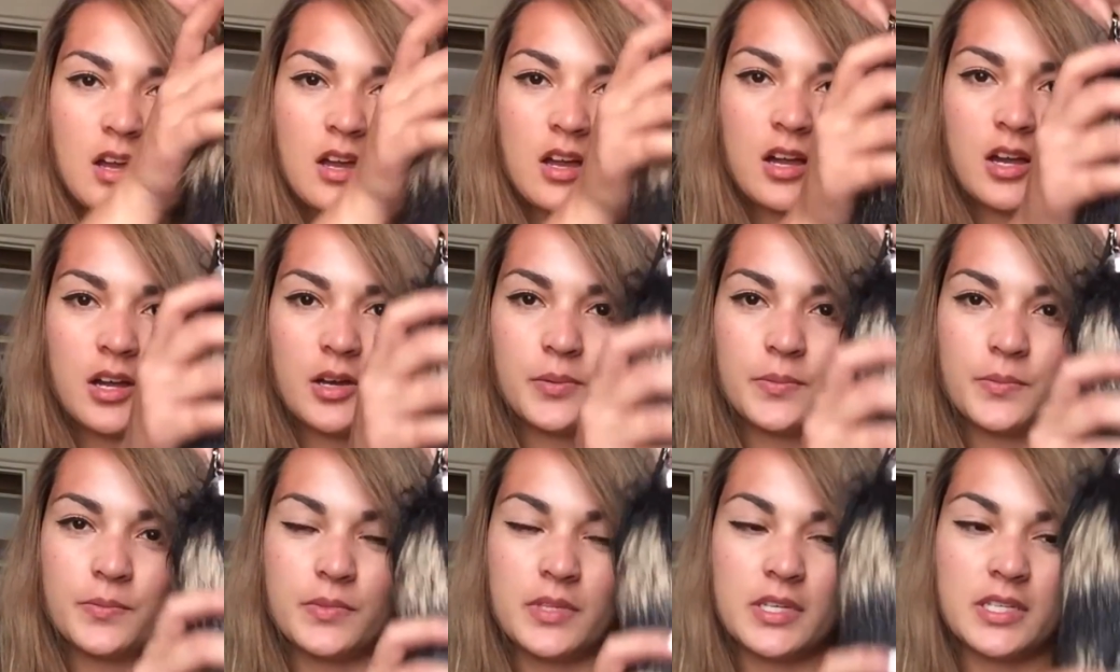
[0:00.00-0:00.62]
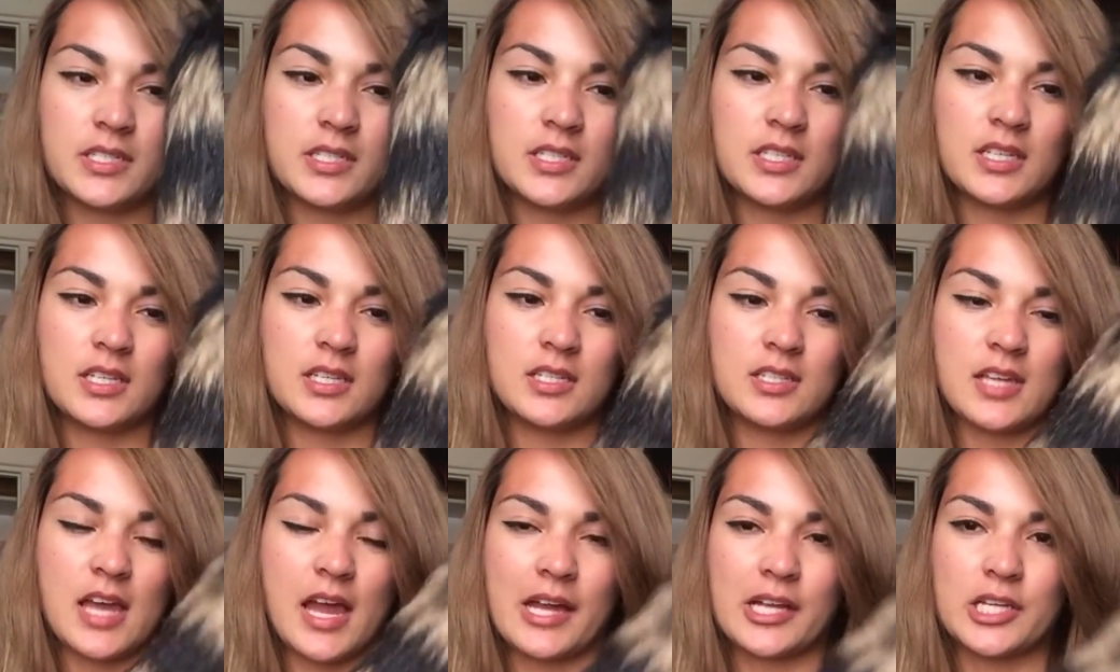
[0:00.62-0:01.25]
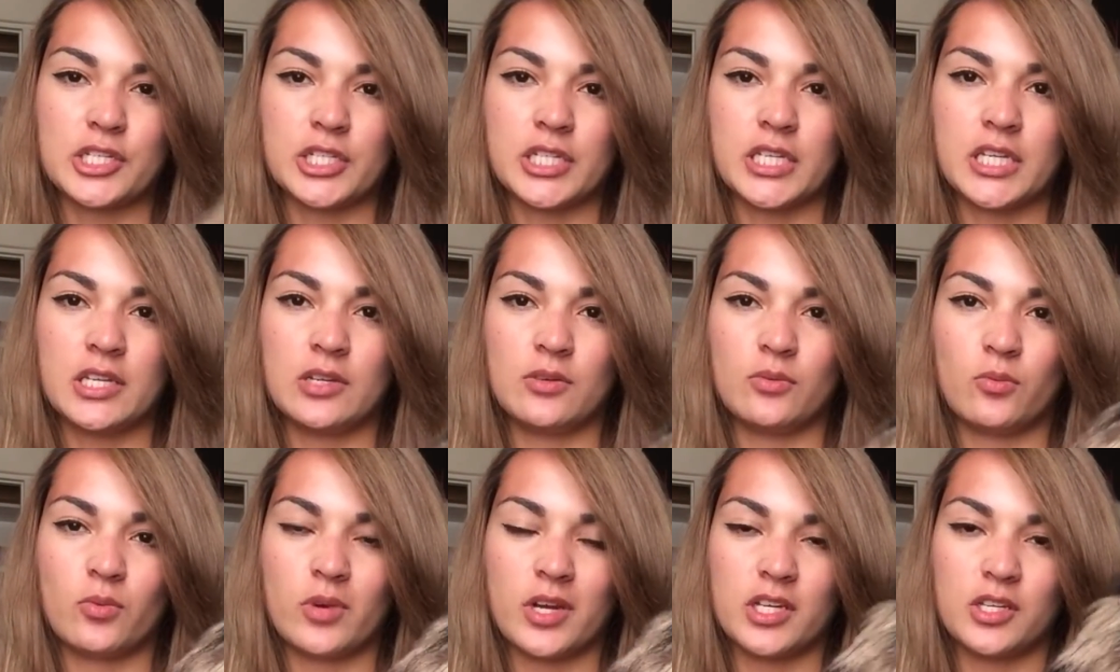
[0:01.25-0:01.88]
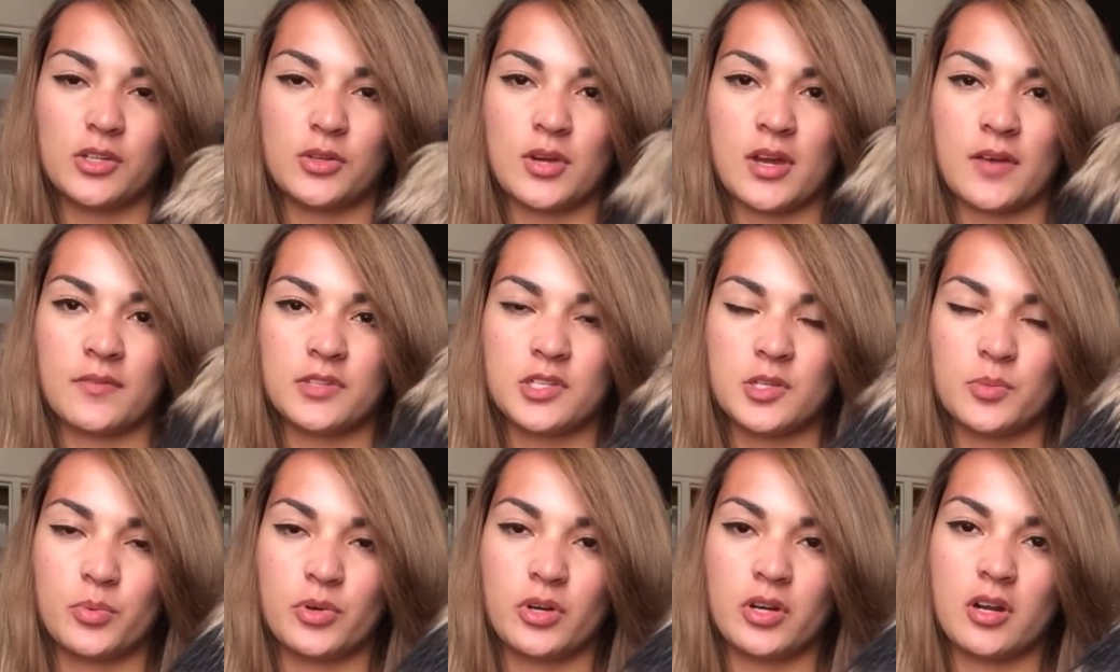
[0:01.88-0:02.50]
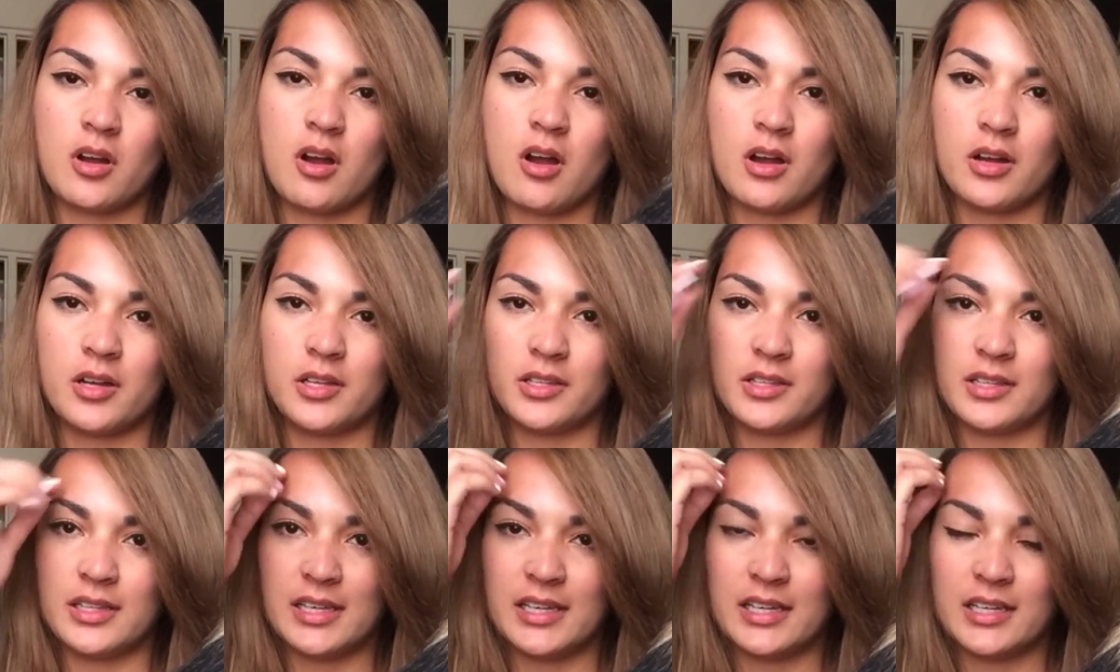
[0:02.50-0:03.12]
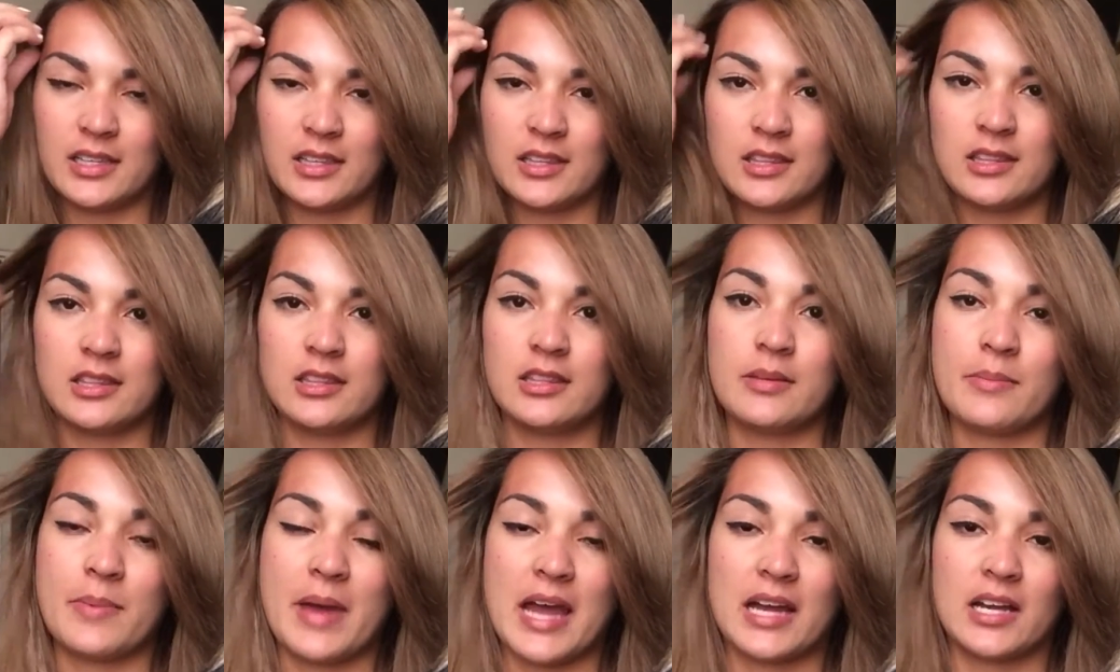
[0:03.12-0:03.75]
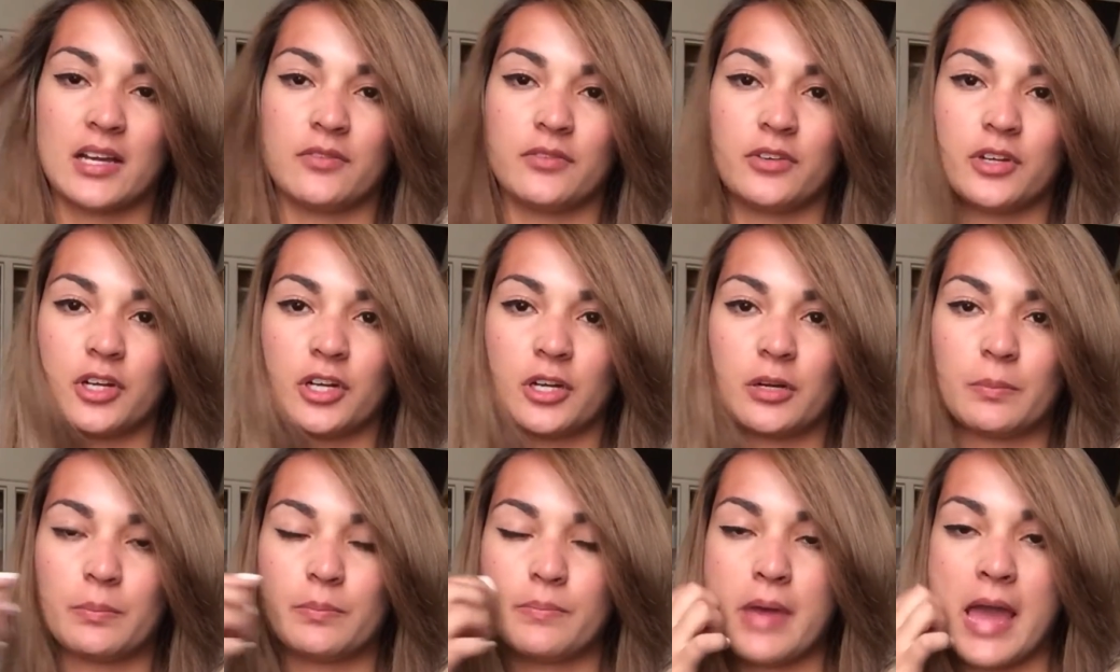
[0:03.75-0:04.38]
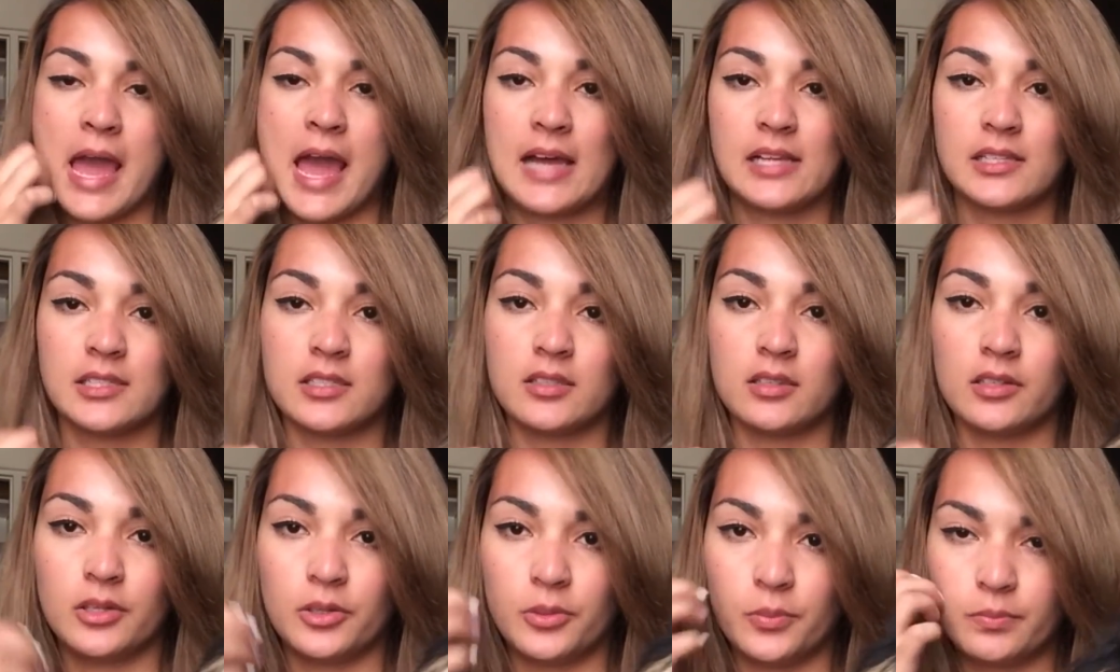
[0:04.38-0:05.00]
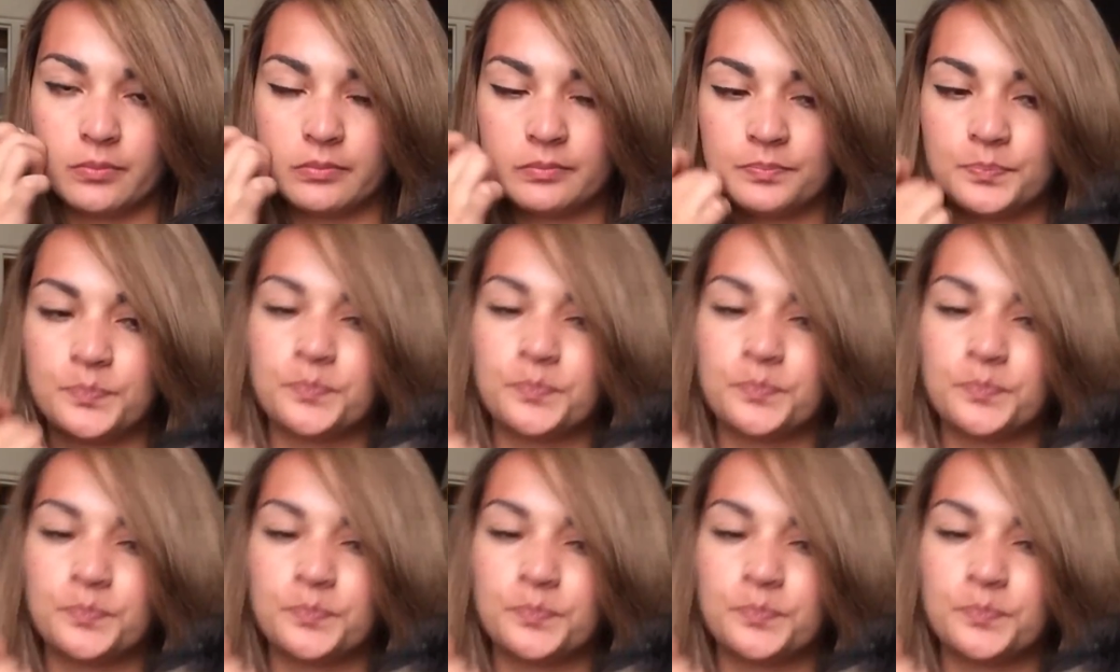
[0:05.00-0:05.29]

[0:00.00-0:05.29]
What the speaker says: This is actually what you have to put on like the back of your pants loop,